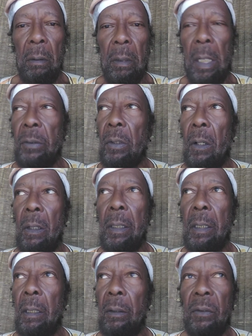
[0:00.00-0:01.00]
That's all
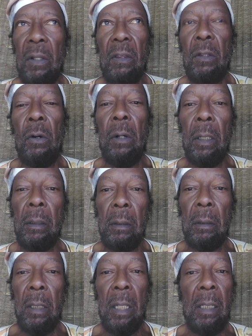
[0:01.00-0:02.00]
it is, a thought.
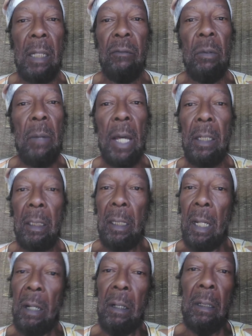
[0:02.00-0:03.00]
And everybody
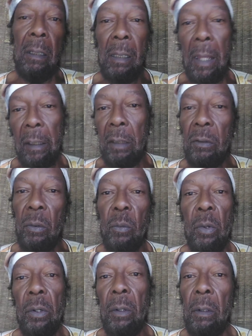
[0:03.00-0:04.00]
carry it like it's a
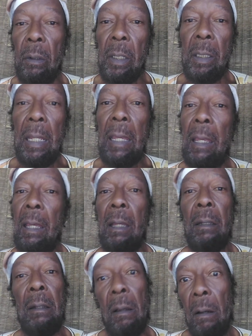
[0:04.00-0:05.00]
world in their
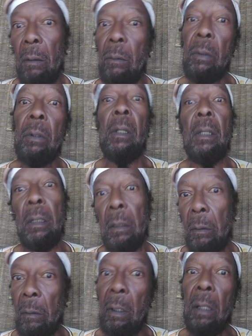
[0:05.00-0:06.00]
head. They all whirling it
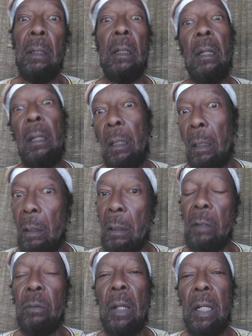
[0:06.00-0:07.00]
around in their head.
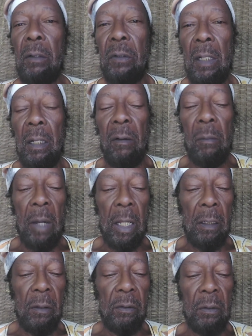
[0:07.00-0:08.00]
That's why they send
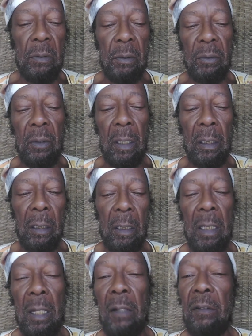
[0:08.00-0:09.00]
everybody to school so they can
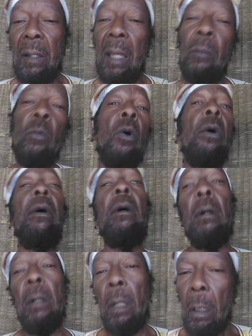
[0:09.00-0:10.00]
get that same
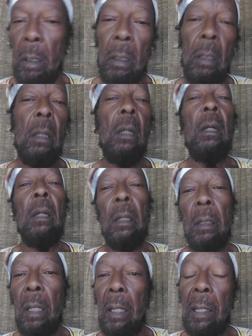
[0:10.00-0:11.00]
world
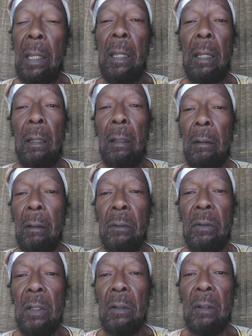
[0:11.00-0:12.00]
in their head. It's
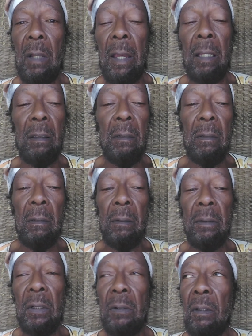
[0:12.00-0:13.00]
just like, you
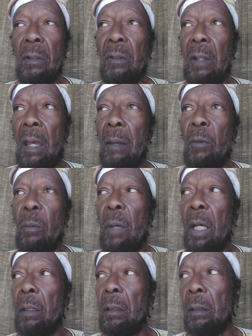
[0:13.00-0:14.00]
know, just the same
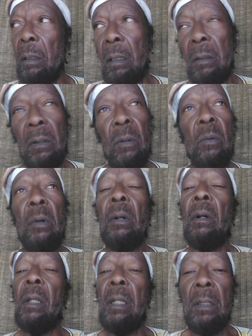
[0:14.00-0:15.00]
amount of, it's a
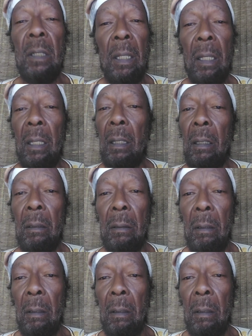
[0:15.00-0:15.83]
world in your head.